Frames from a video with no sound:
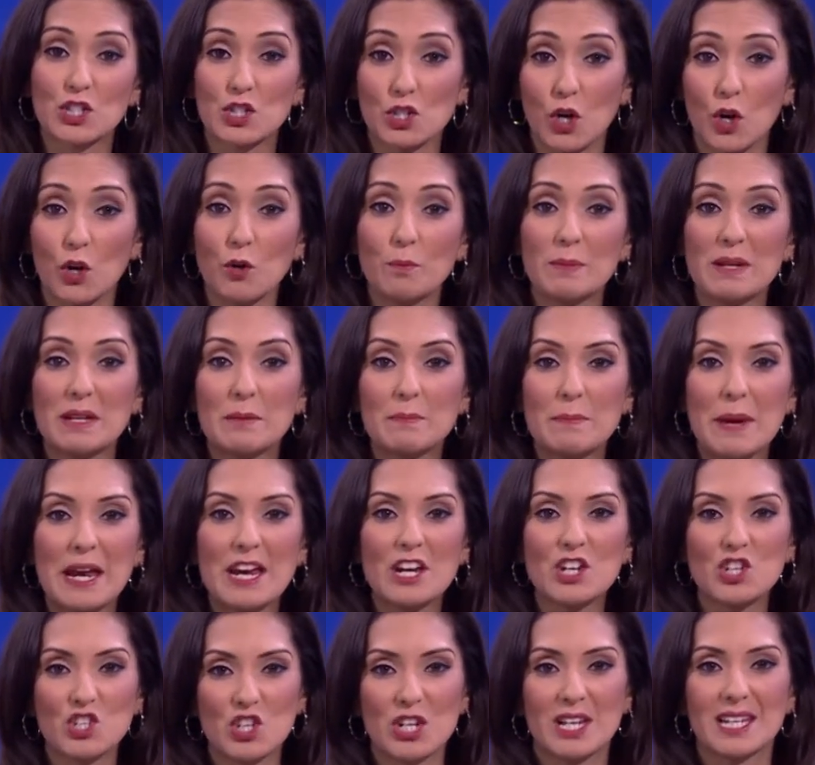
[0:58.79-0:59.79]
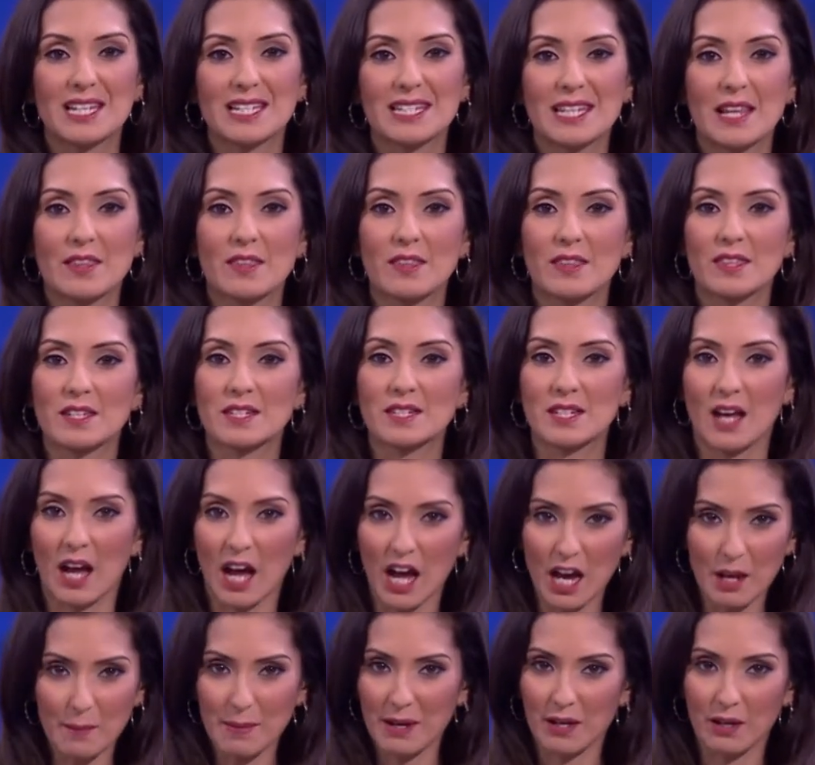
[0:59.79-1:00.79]
told me Beijing said that the
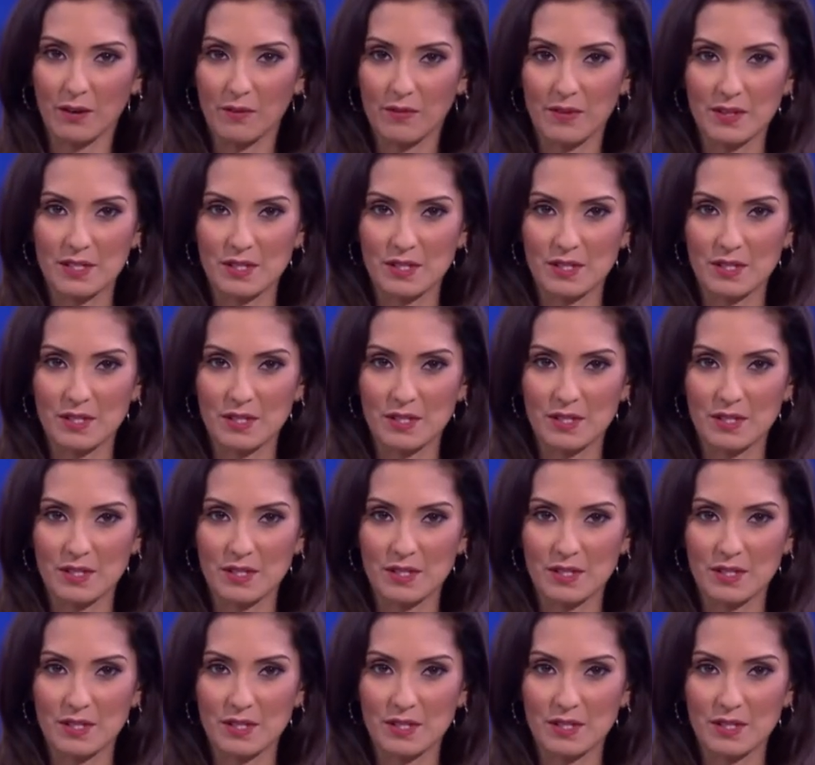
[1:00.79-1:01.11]
timing of this